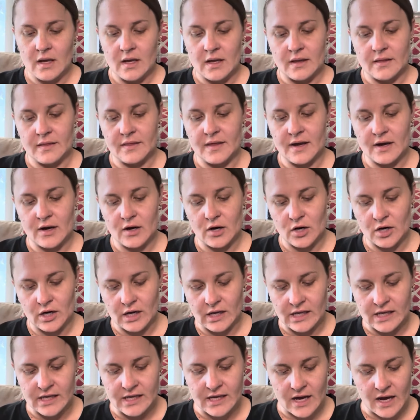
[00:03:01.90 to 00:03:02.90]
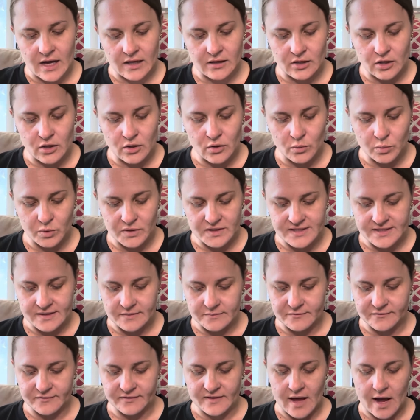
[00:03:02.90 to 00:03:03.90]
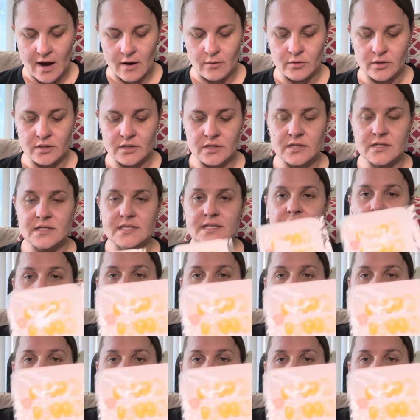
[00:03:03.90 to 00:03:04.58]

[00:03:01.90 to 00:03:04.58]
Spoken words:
They're yellow with some flowers and